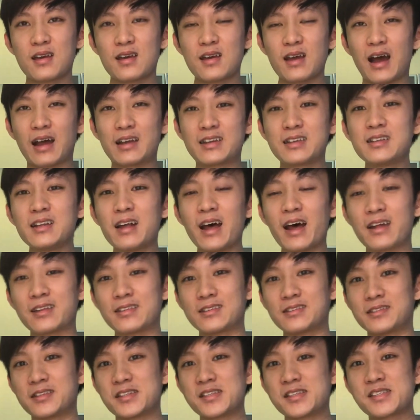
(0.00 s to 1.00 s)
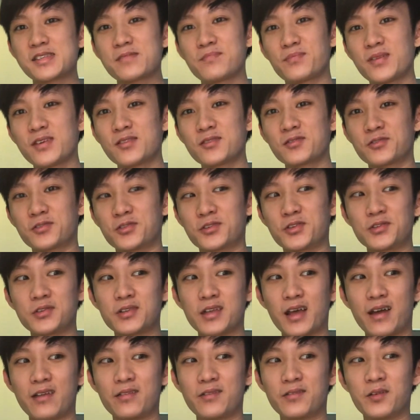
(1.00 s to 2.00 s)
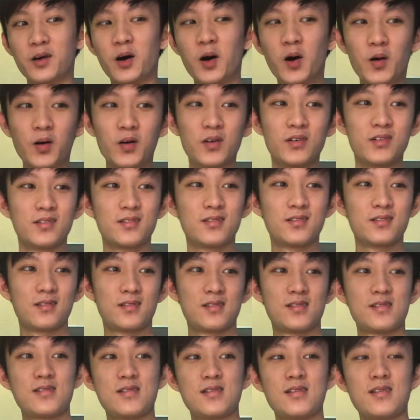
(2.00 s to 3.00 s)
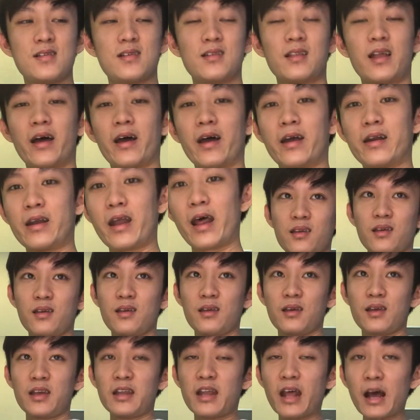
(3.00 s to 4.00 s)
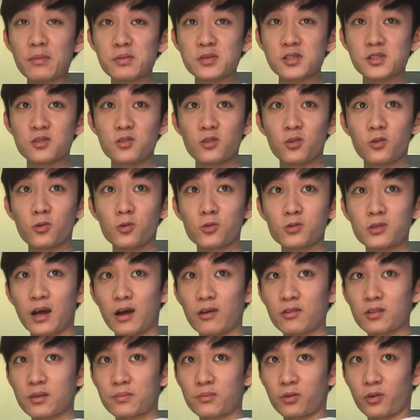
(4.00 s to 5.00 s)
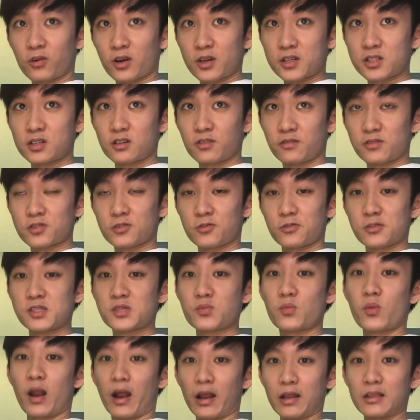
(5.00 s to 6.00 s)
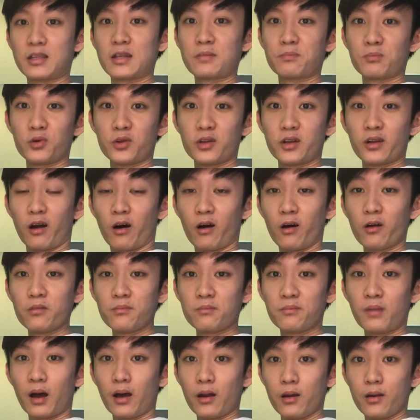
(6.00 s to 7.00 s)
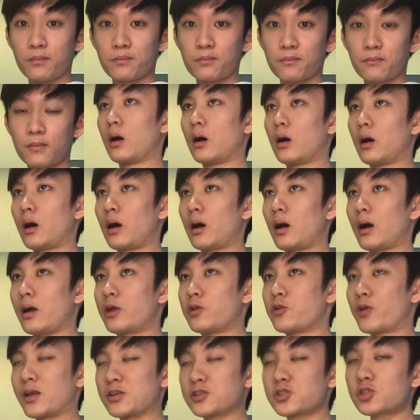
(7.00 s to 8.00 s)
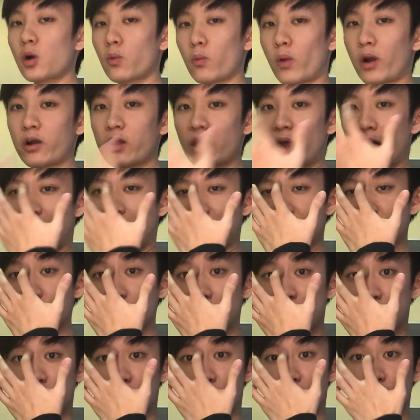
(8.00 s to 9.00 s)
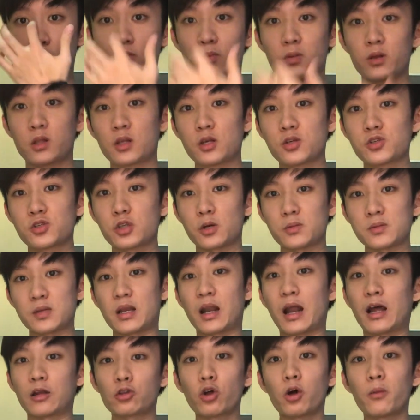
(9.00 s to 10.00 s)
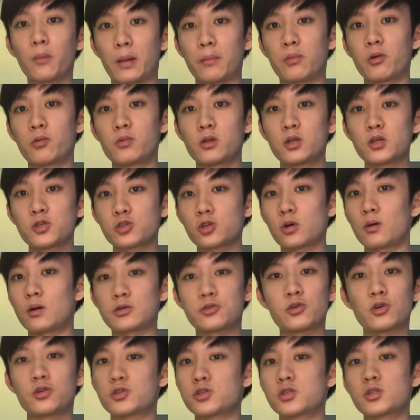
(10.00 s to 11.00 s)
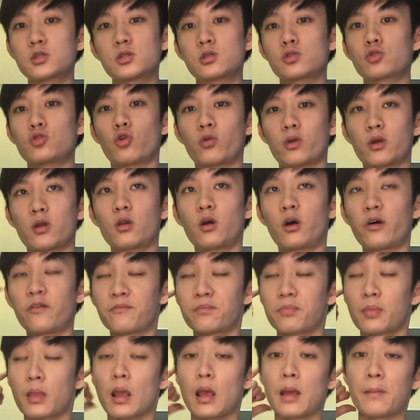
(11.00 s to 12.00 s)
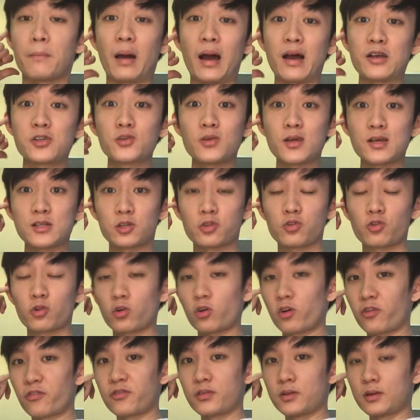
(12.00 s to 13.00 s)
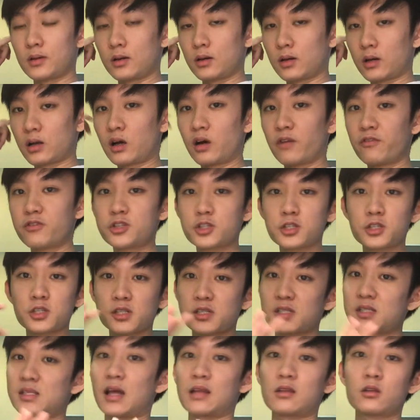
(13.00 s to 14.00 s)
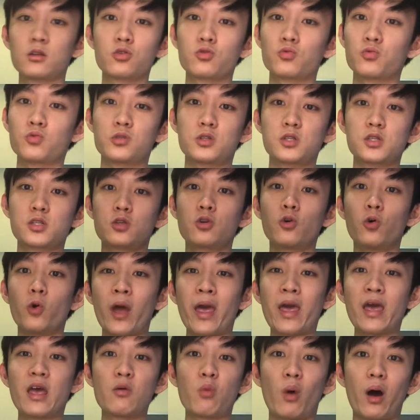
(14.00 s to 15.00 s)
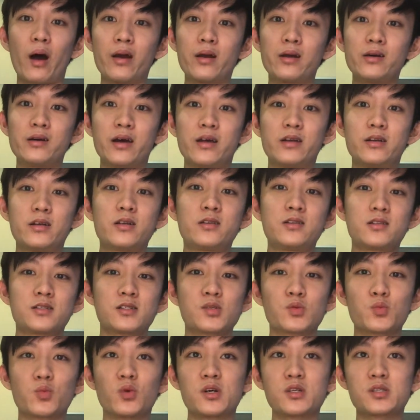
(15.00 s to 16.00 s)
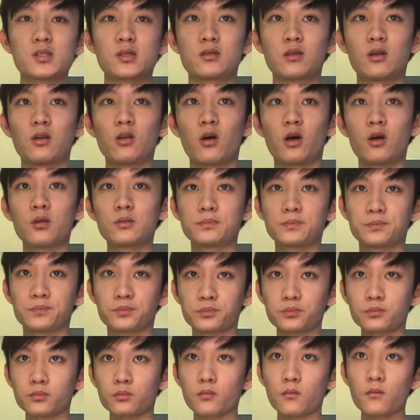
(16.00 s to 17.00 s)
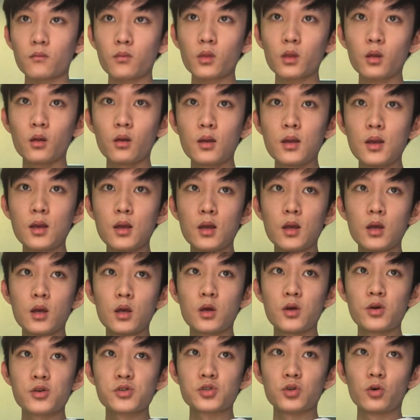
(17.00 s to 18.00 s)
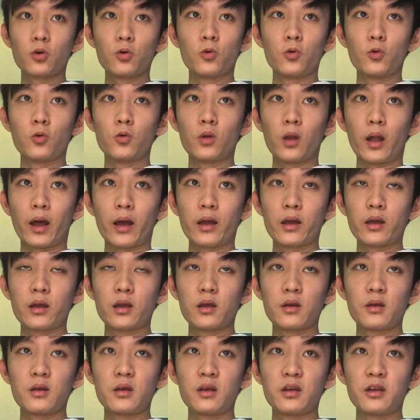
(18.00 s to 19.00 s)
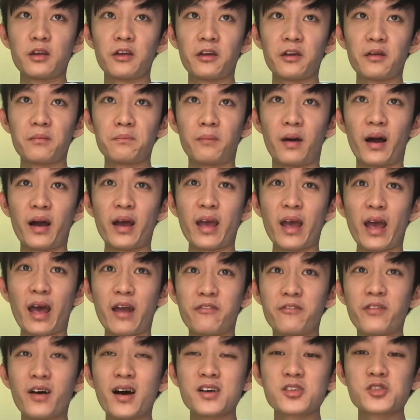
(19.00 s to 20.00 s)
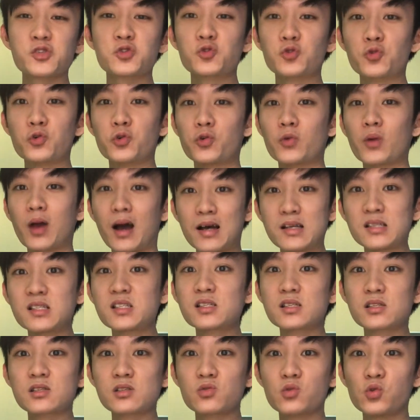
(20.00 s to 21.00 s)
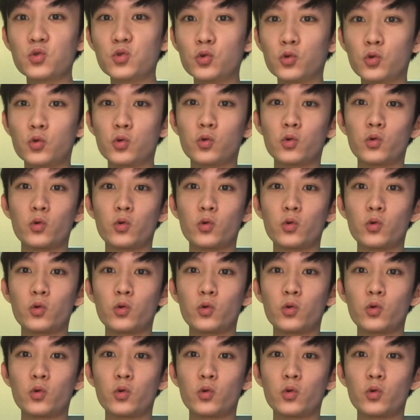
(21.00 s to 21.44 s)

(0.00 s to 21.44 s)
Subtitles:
I didn't have the discipline to do that, you know. And it helps slow down the progression of scoliosis when I did put it on, but you can stop wearing it as soon as your puberty stops, and I thought my puberty stopped, so I just took it off. But as soon as I took off, the curvature just started to just go haywire, and it just worsened a lot. So like my advice to you guys who